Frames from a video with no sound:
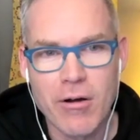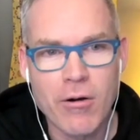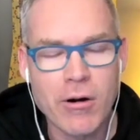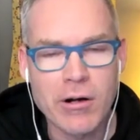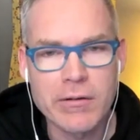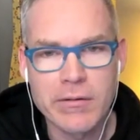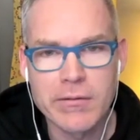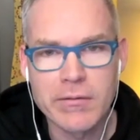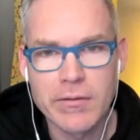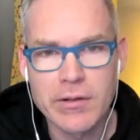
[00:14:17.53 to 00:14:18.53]
Or,
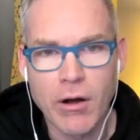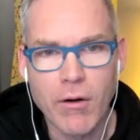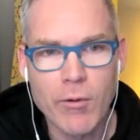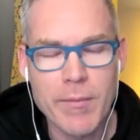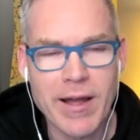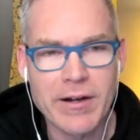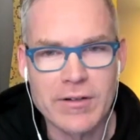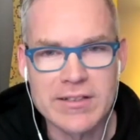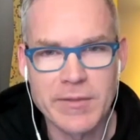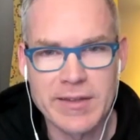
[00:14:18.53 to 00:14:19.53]
you know, a
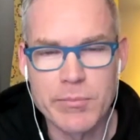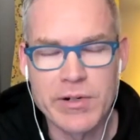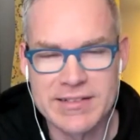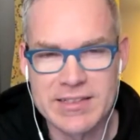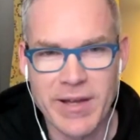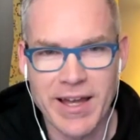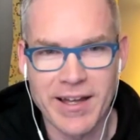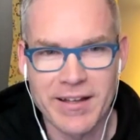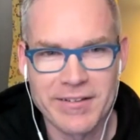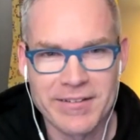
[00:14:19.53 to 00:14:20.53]
reminder, something that brings us
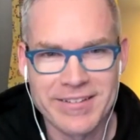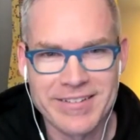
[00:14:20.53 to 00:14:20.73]
back.